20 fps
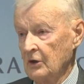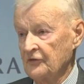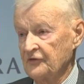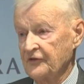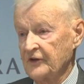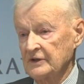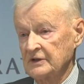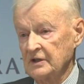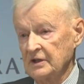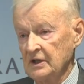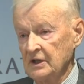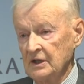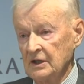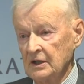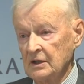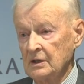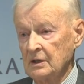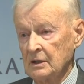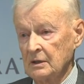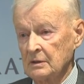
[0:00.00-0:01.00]

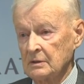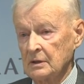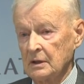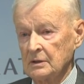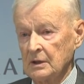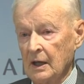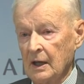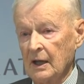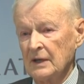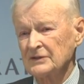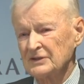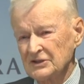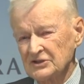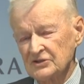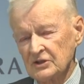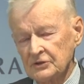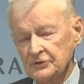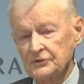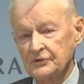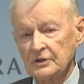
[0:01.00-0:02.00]
fatigue, and
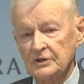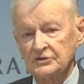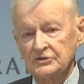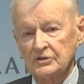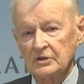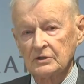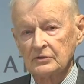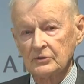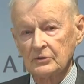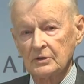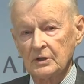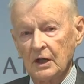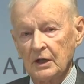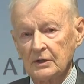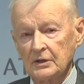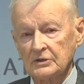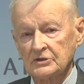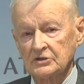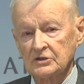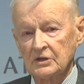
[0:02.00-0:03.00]
disinterest in the
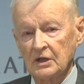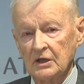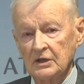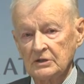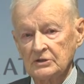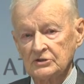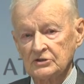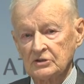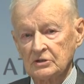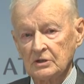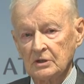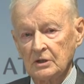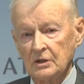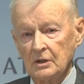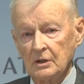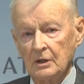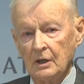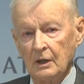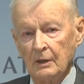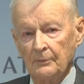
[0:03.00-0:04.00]
United States,
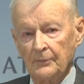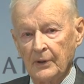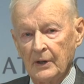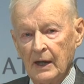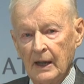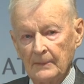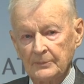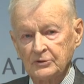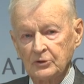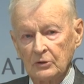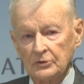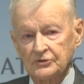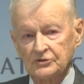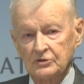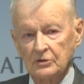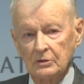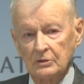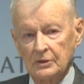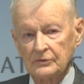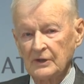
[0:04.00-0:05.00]
perhaps
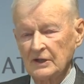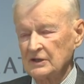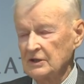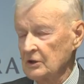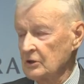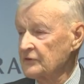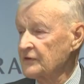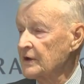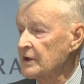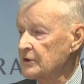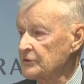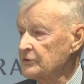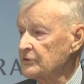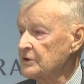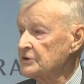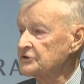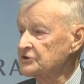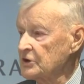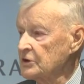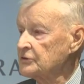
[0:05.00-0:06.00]
also a great deal of
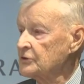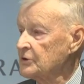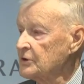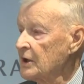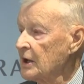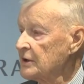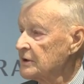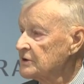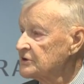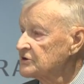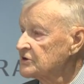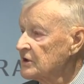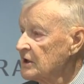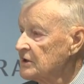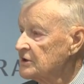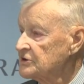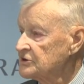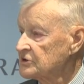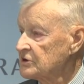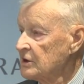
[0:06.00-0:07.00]
ignorance in the United
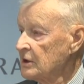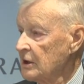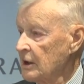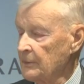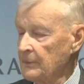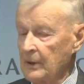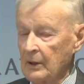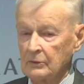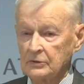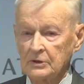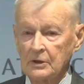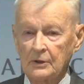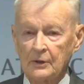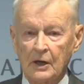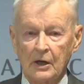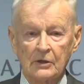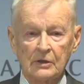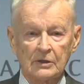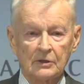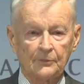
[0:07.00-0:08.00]
States about the
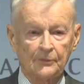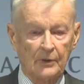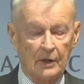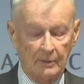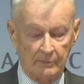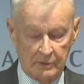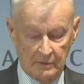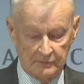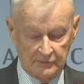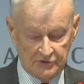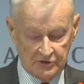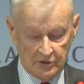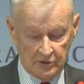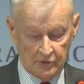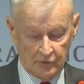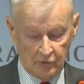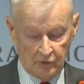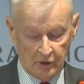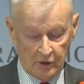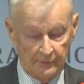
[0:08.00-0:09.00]
current problems
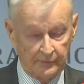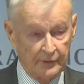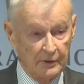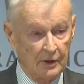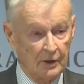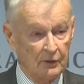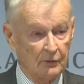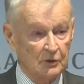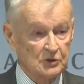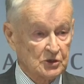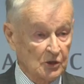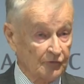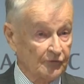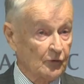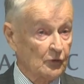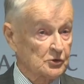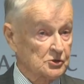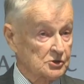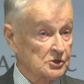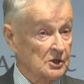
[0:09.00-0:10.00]
in Europe, which
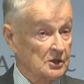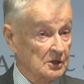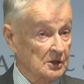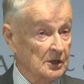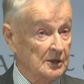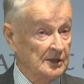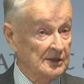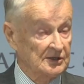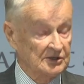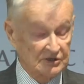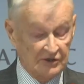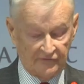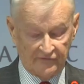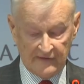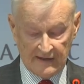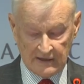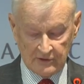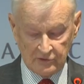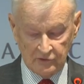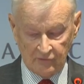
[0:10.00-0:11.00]
unfortunately is a
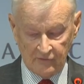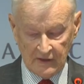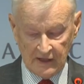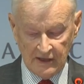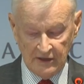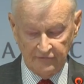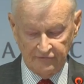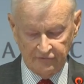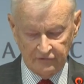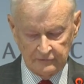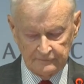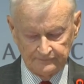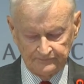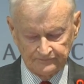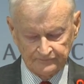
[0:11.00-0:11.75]
fact of life.